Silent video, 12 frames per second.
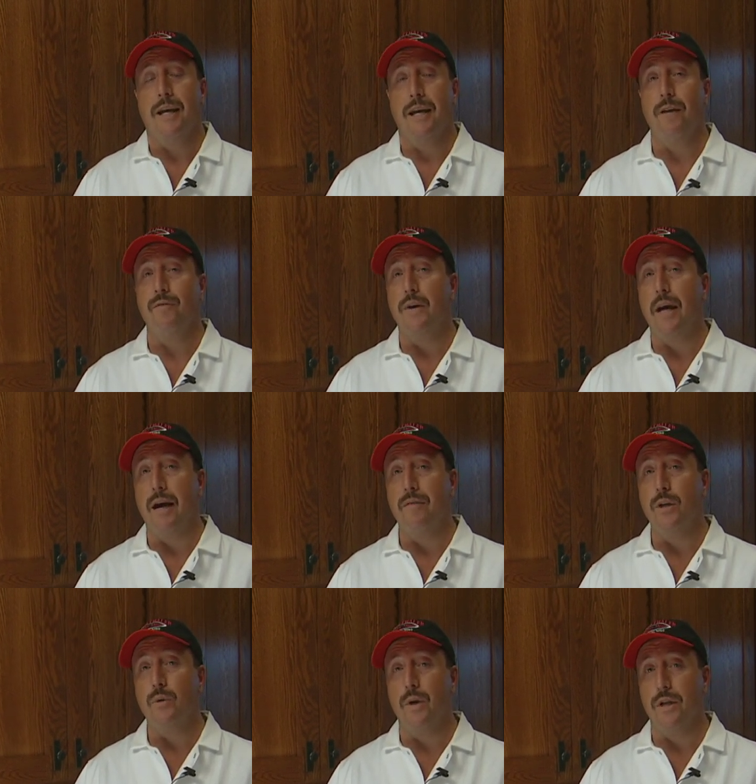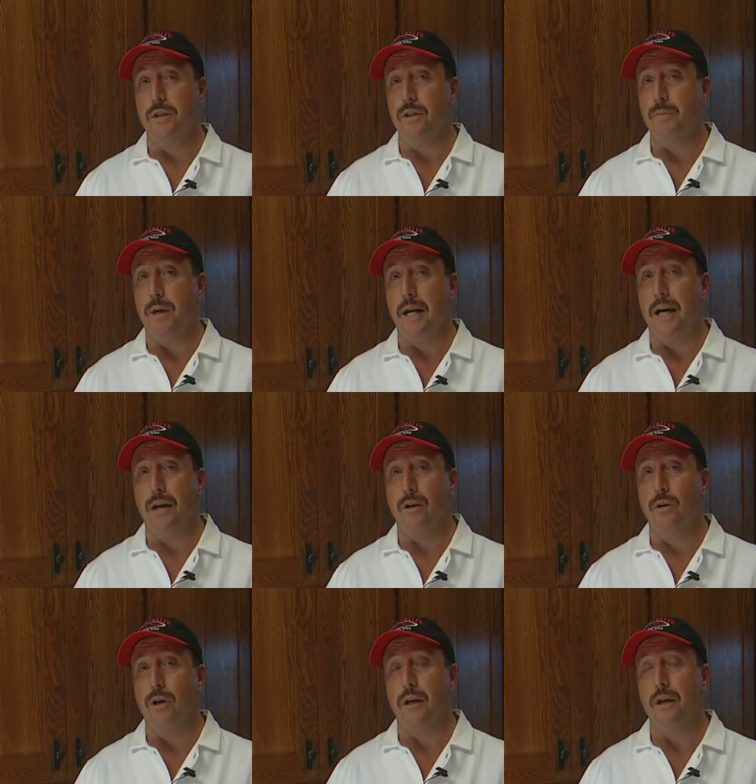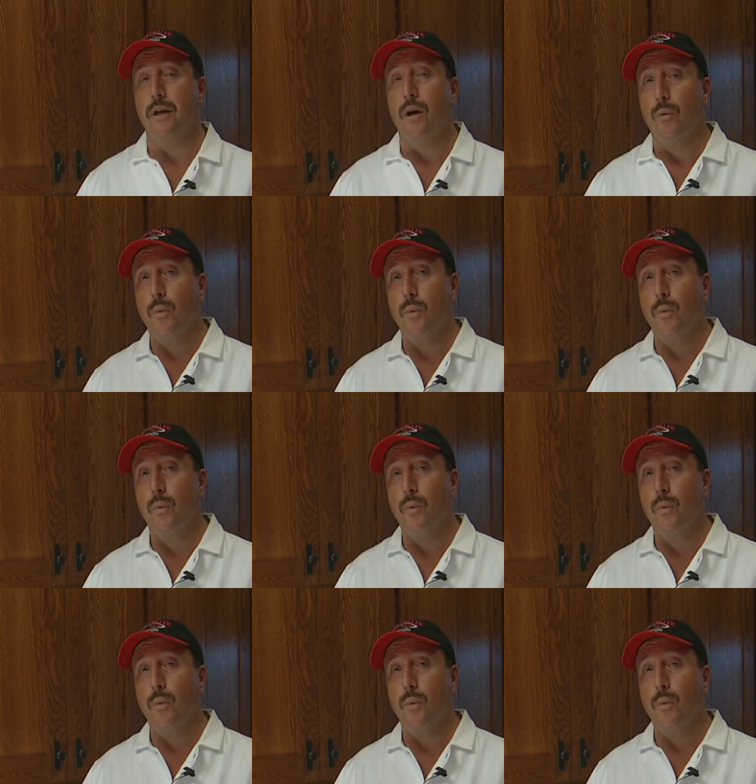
And if you have any questions about how to cook it,